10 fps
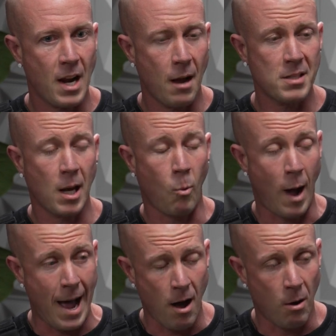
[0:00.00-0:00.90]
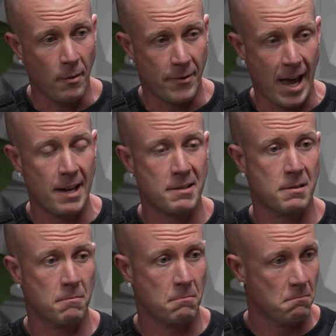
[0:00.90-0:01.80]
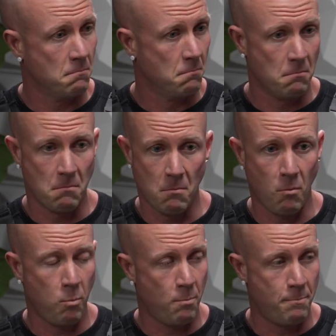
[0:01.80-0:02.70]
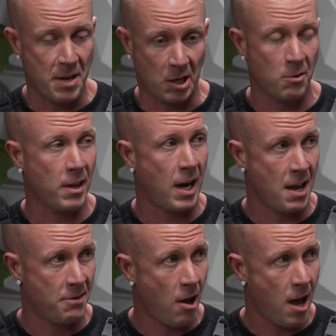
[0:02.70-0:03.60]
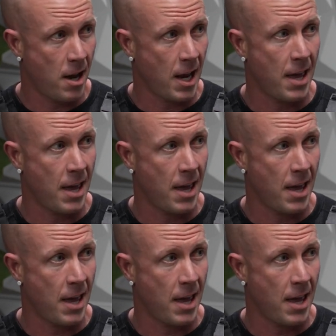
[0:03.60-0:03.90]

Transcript: I was like, wow, that's bigger than I thought.